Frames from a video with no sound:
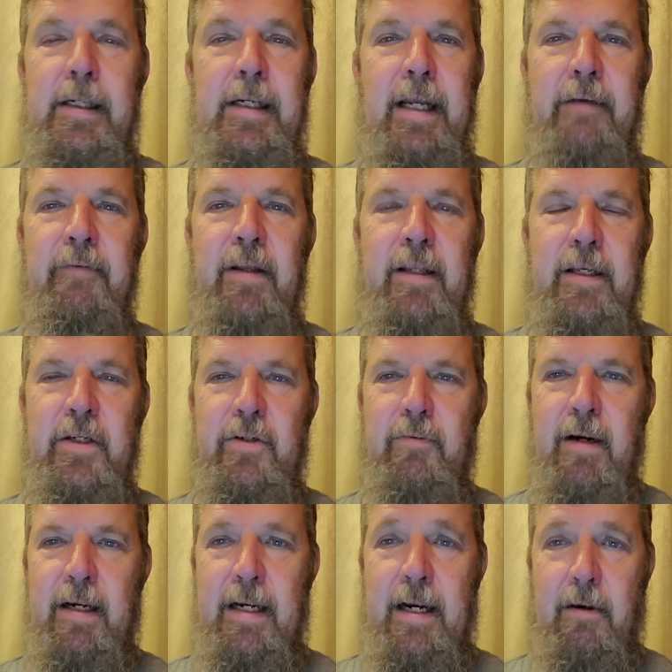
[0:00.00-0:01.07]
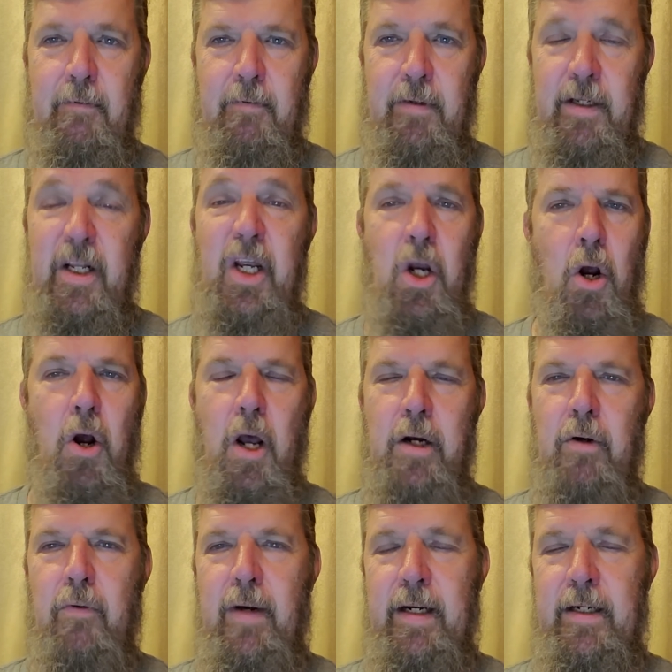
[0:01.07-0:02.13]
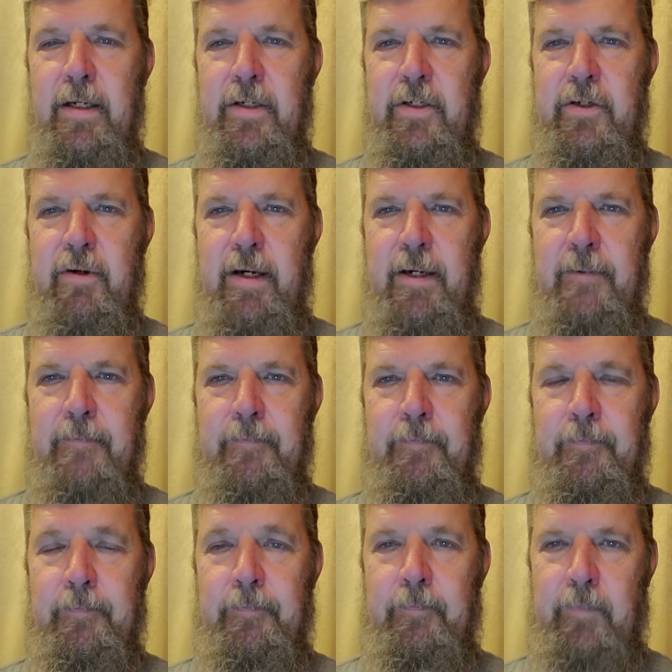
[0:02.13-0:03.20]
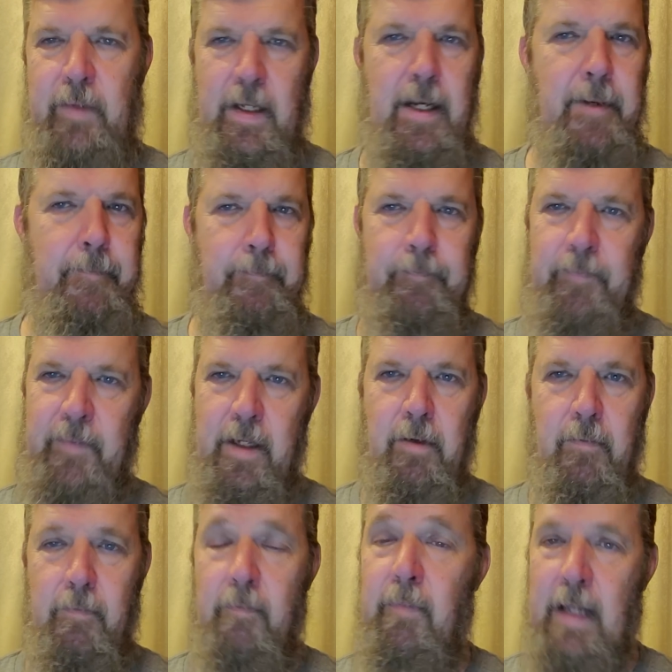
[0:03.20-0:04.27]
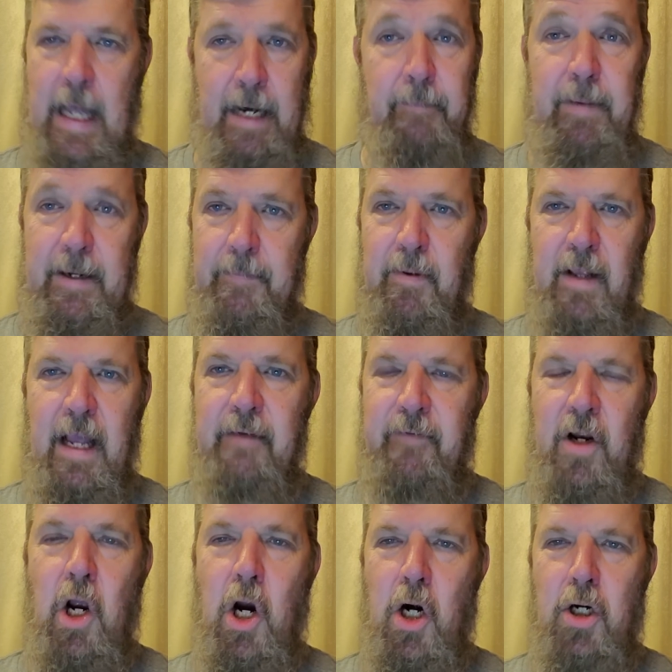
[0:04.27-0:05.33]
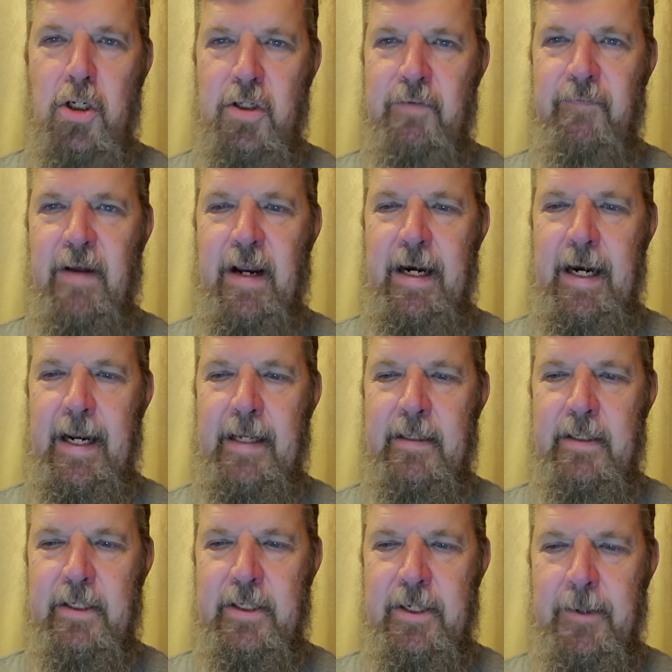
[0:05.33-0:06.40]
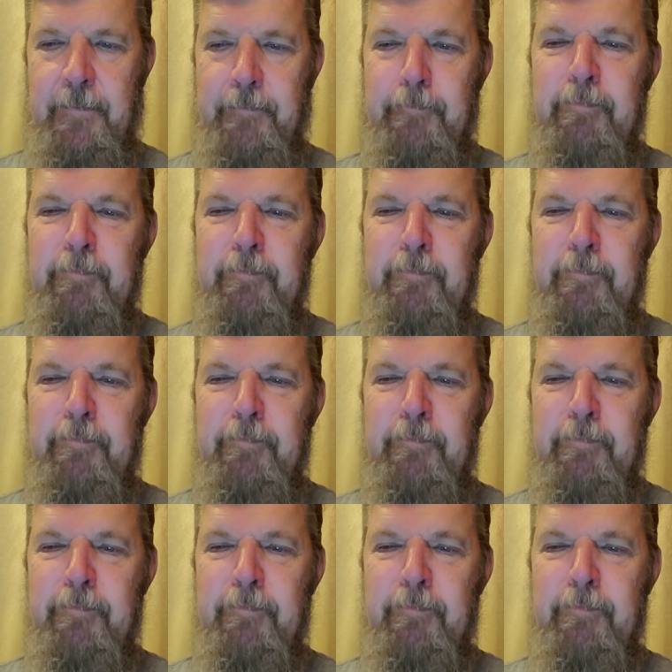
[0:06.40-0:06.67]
Give you this right now. The auto industry, okay? You know, a lot of people have cars financed.